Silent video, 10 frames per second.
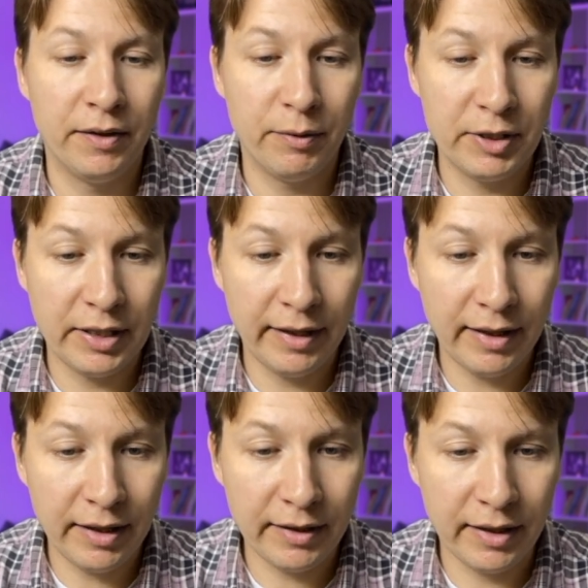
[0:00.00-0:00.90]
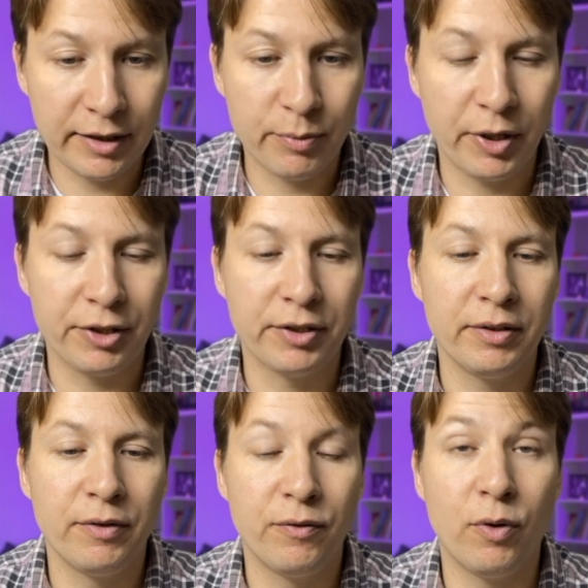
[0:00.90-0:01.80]
There is another
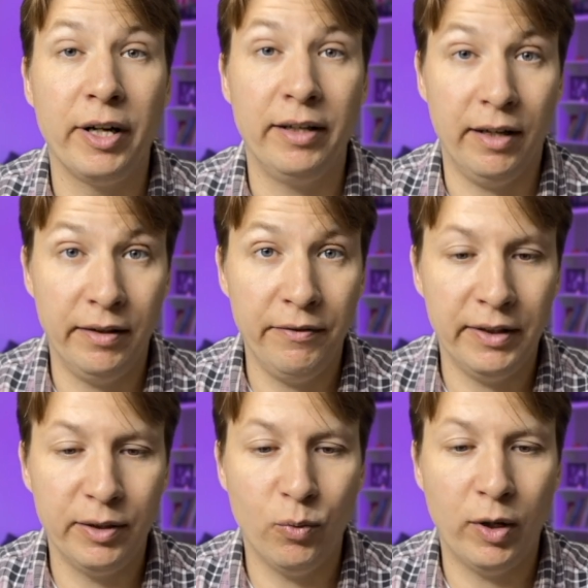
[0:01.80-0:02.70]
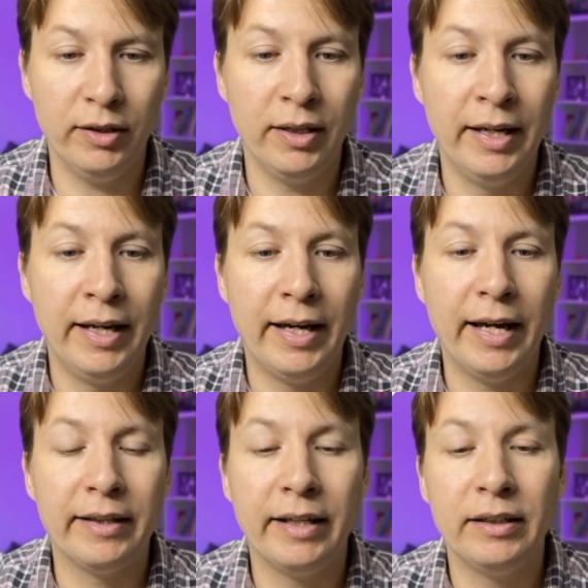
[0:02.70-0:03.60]
expression for another value 1.
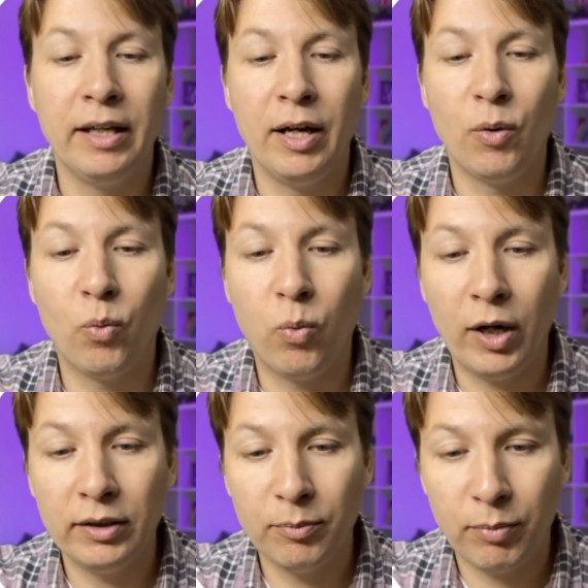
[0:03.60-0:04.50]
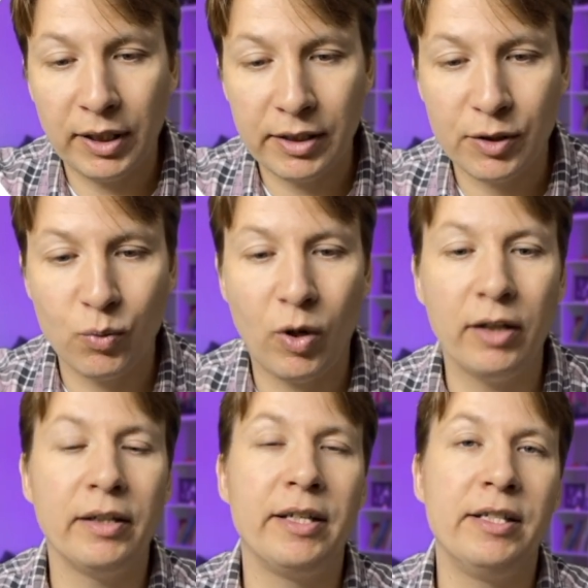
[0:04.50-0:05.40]
And then 1 plus
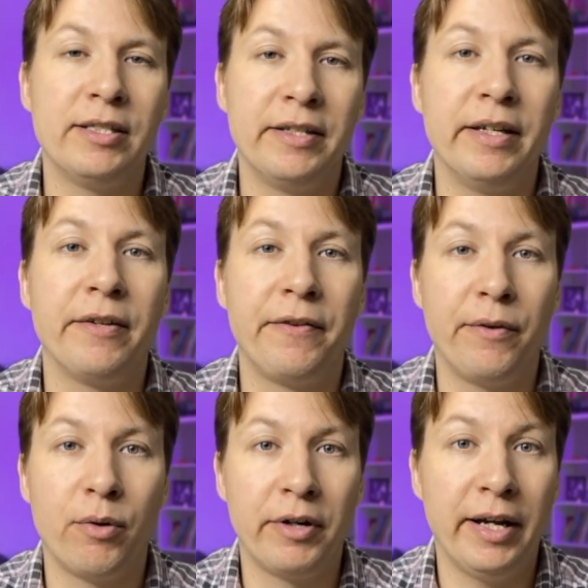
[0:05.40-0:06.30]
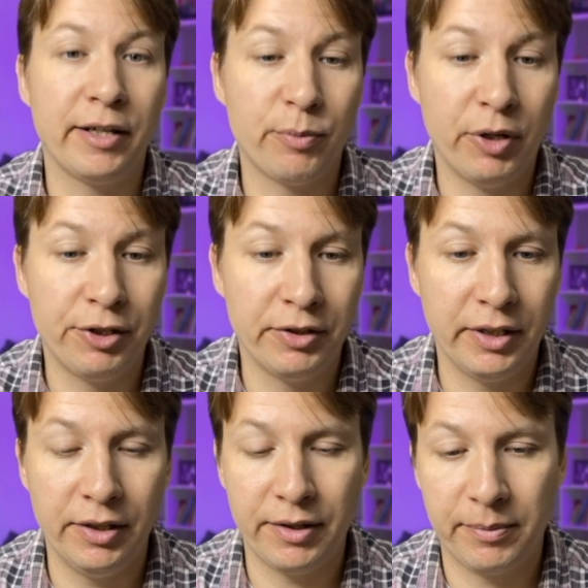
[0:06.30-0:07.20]
1 is the third expression
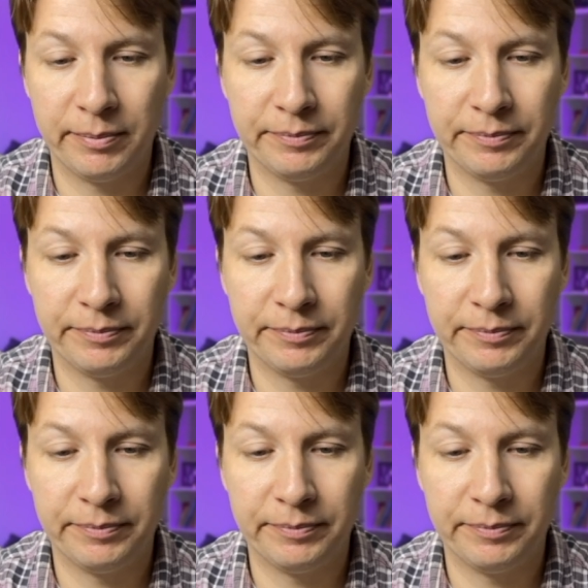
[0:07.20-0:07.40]
here.